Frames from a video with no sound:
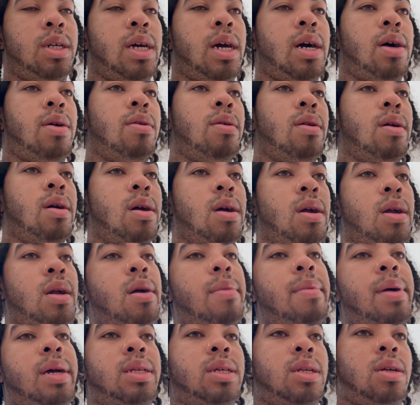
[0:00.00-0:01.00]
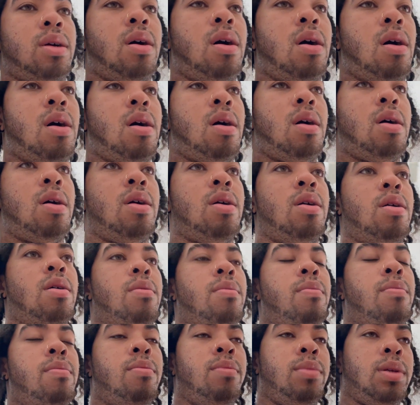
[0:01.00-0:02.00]
out, come back to the car,
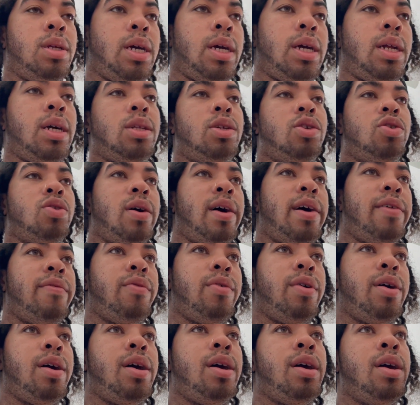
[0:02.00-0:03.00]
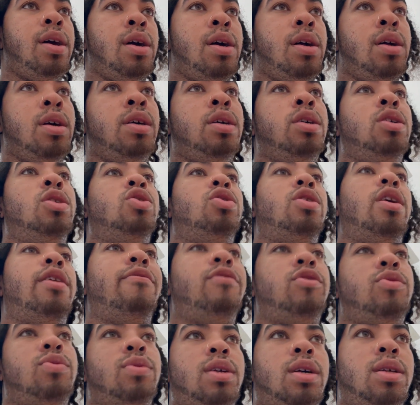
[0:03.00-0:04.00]
take it out the driveway, drive
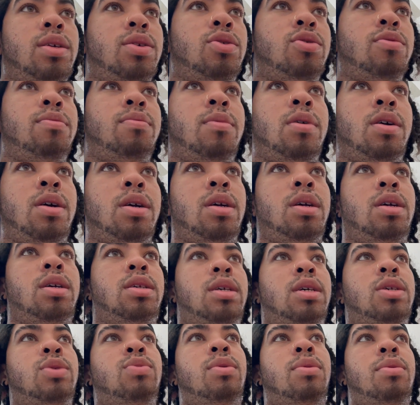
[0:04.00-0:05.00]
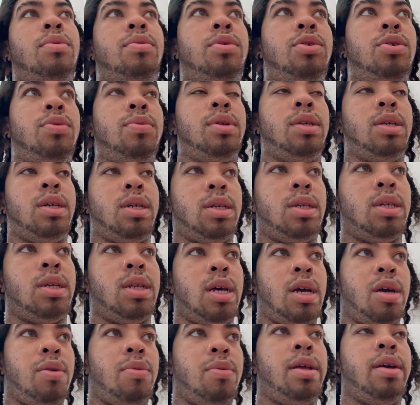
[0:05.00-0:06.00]
it to another supermarket, because that's what we were doing
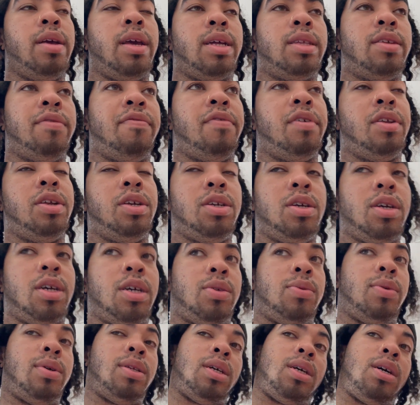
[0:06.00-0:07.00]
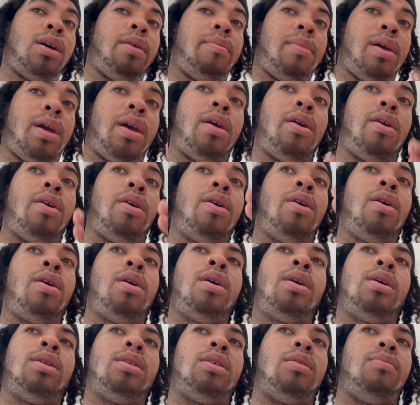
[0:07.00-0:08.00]
yesterday. We didn't get to finish it because we had to come here
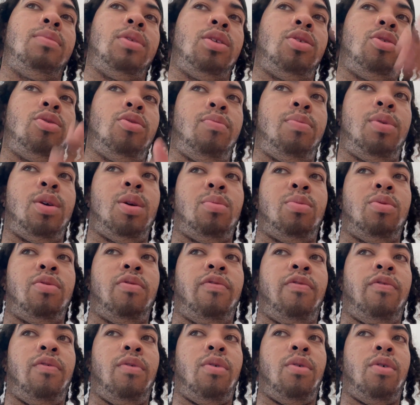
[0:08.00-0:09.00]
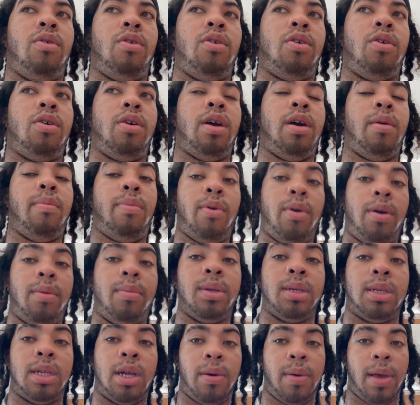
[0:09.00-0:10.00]
to meet 2 people for
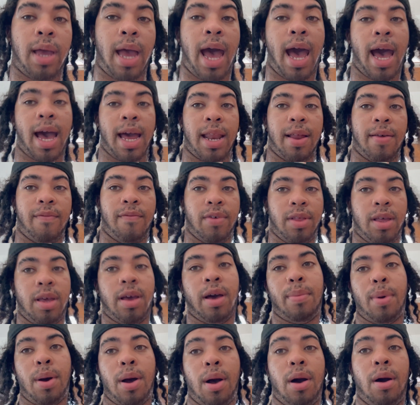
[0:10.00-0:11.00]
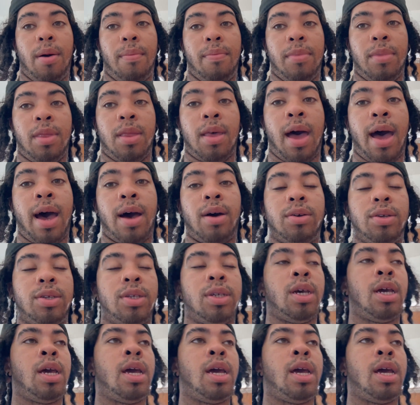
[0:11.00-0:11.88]
appointments that we had for the house.